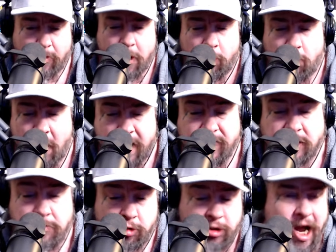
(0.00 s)
Quavius
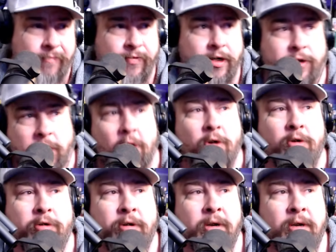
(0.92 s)
Mustafa
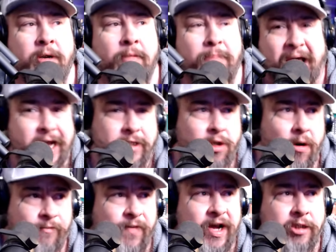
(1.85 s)
III page on
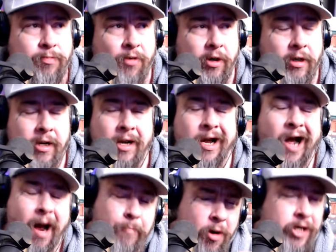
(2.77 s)
Facebook?
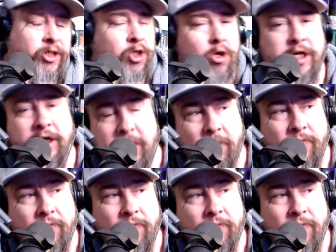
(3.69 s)
I'm pretty sure you don't.